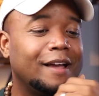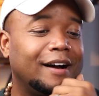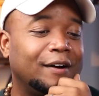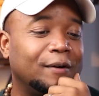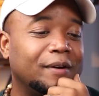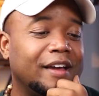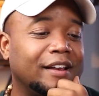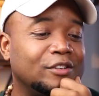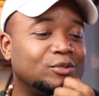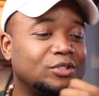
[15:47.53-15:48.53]

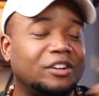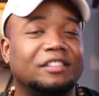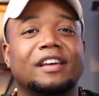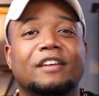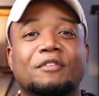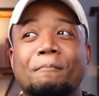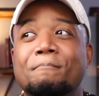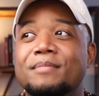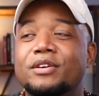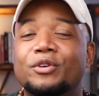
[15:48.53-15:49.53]
And you start to think of a
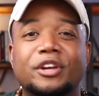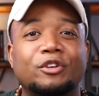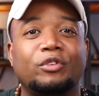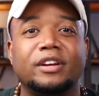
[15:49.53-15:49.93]
million